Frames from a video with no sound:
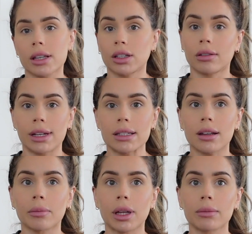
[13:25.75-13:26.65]
then you need to
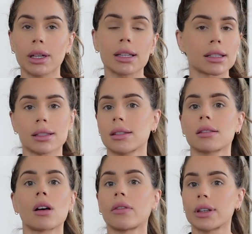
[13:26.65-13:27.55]
come in because
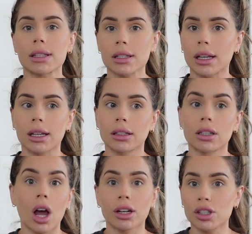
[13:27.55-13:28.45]
it's obviously
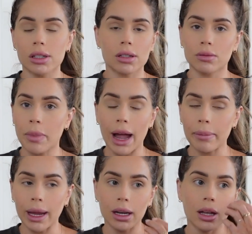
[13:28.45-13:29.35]
not just back
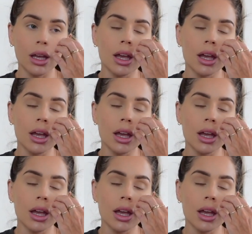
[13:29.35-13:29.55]
pain.